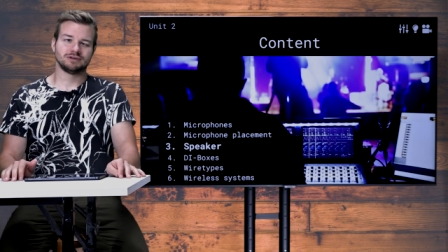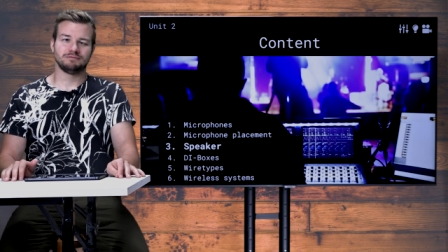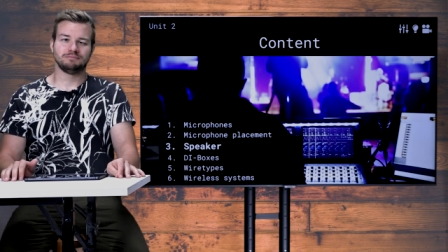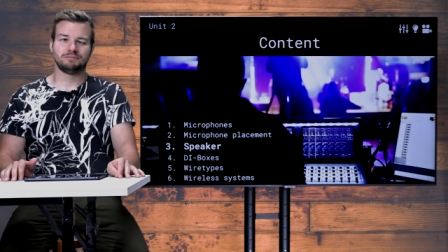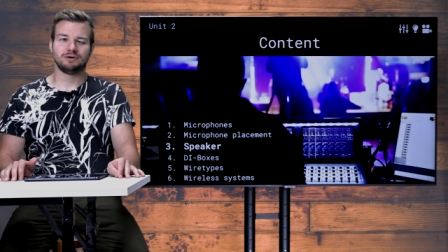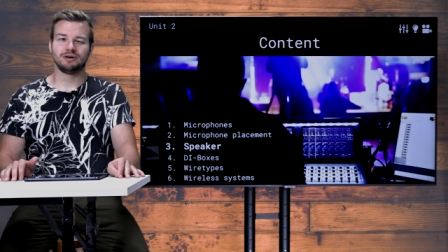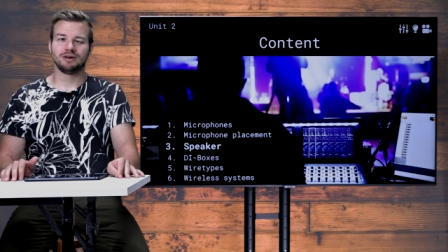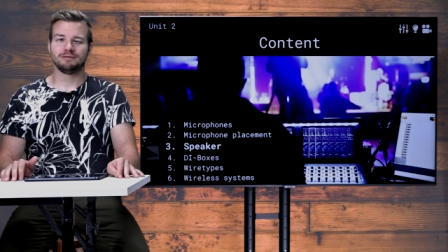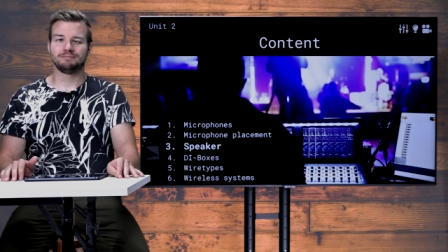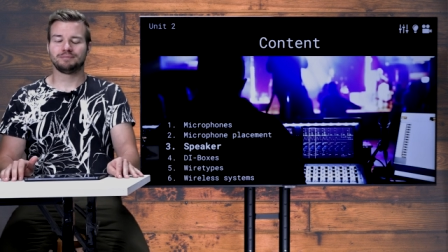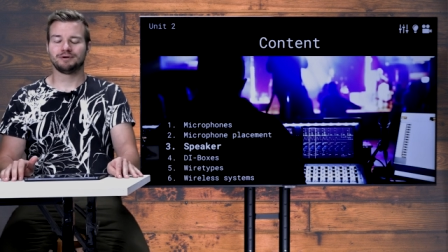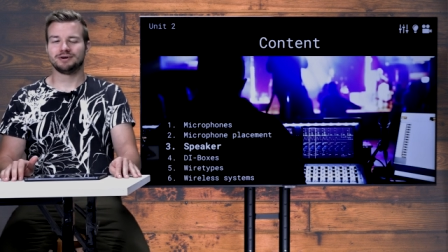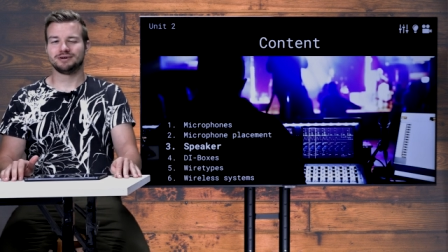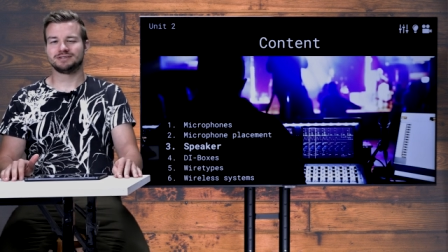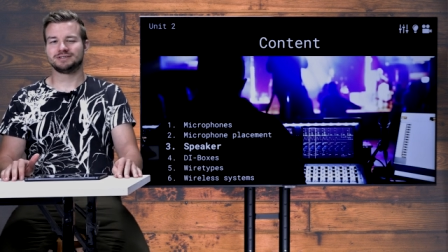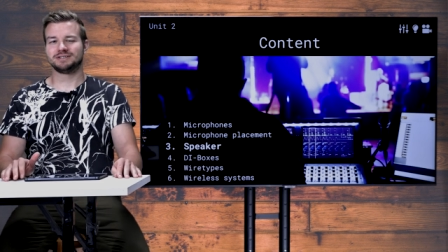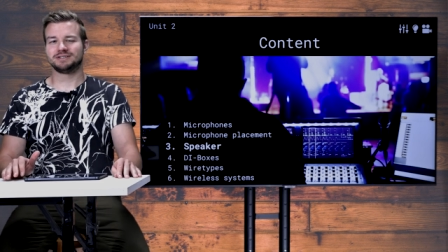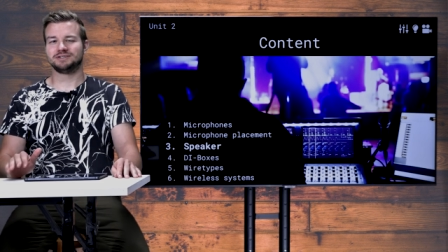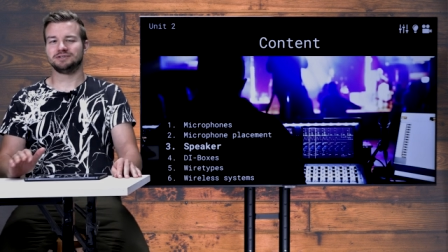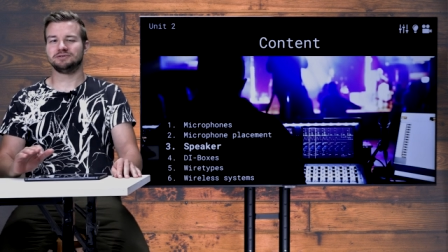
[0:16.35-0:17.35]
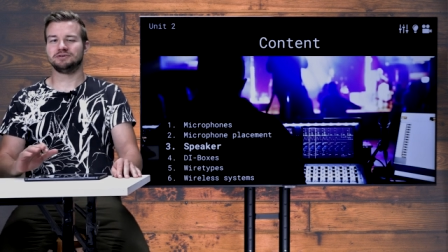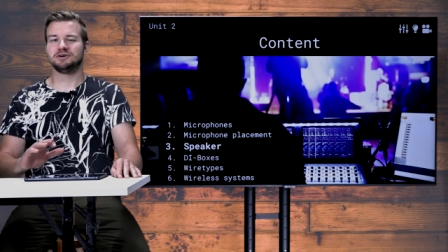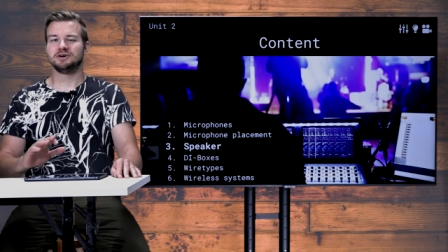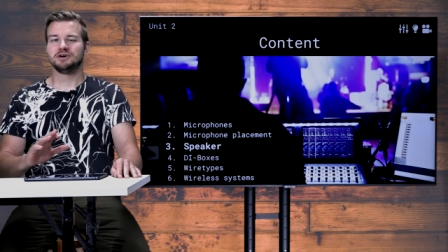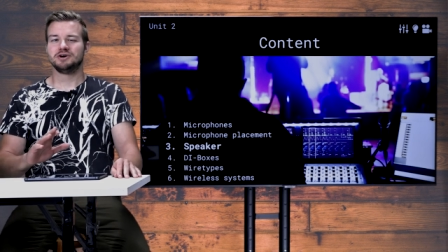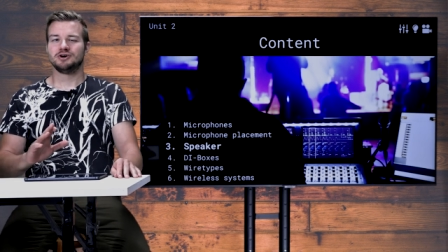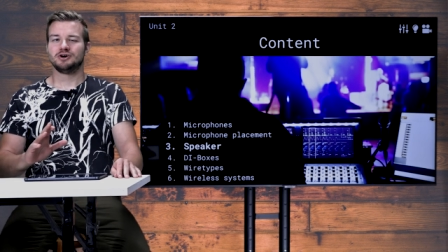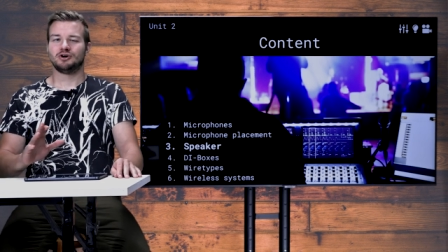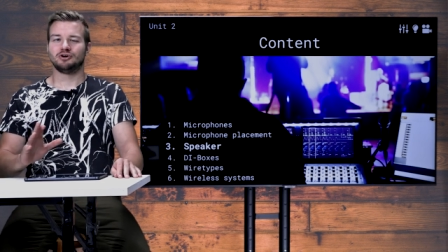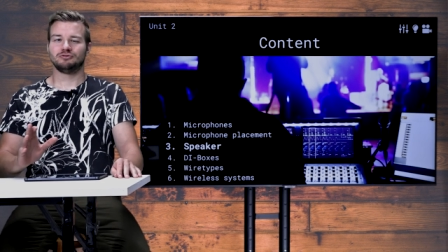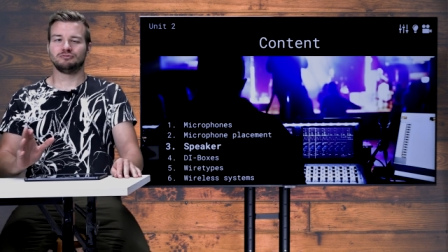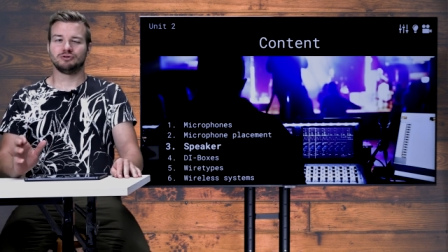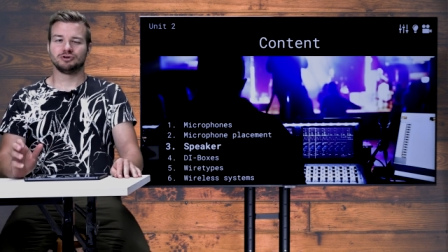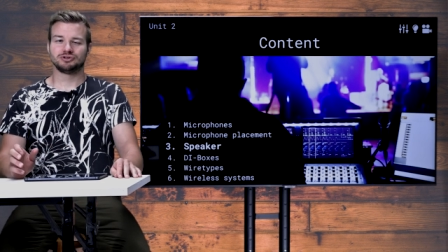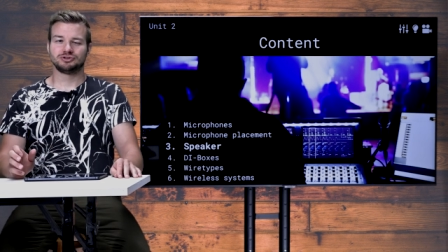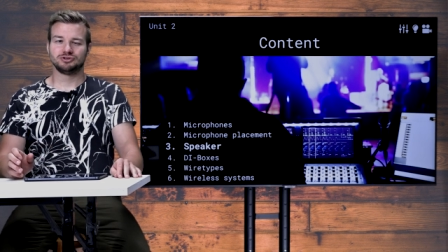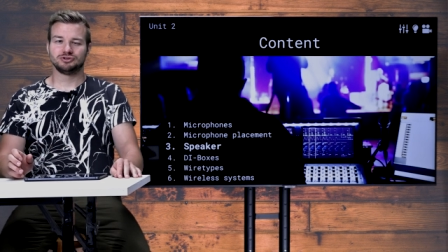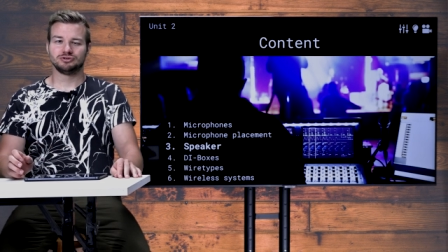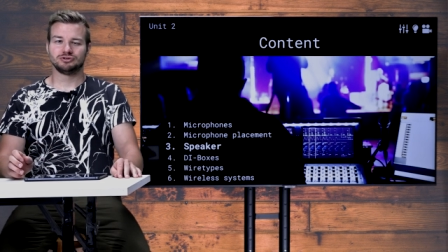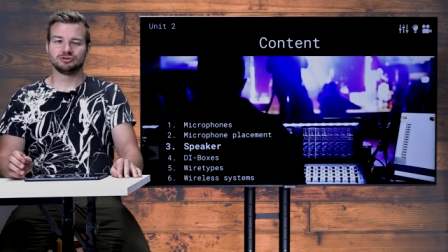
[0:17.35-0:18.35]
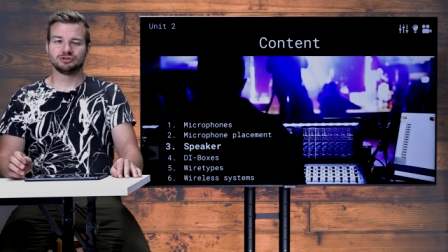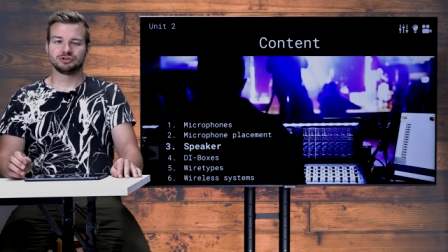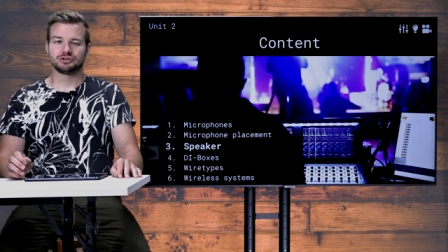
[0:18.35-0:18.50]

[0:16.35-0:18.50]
some bullet points at you on what you